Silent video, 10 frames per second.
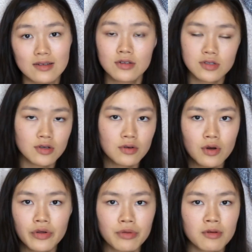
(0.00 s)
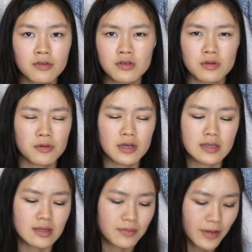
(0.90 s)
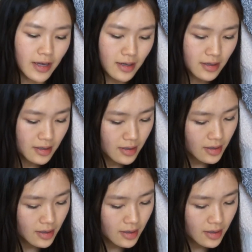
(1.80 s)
Also, all 3 of those are pretty easy to blend.